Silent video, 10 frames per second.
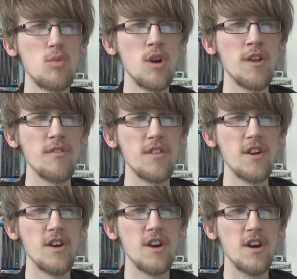one of
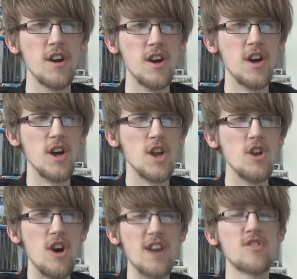the,
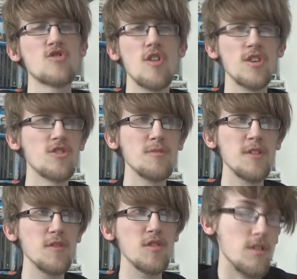not as strong as some
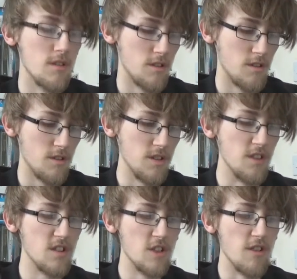of the others. So
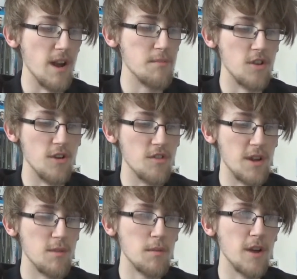yeah, still a great episode,
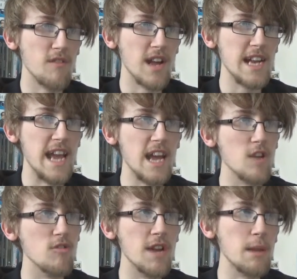obviously. I'd probably go for like an
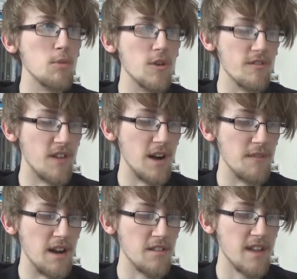eight or an eight point
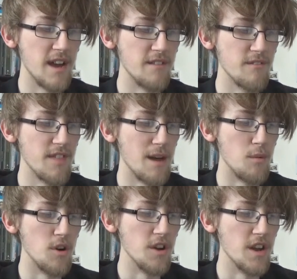five out of ten for that
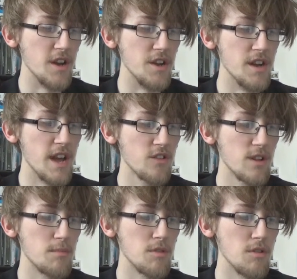one. And next
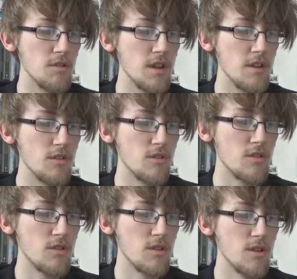episode
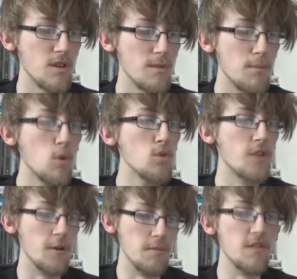is
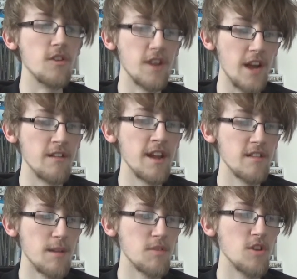Pool's Open. So, okay,
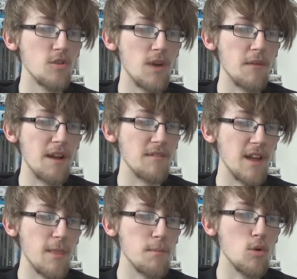next episode is where we have
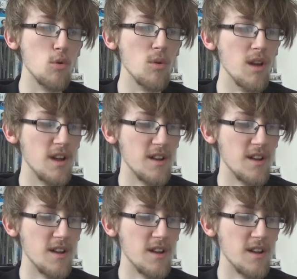like the pool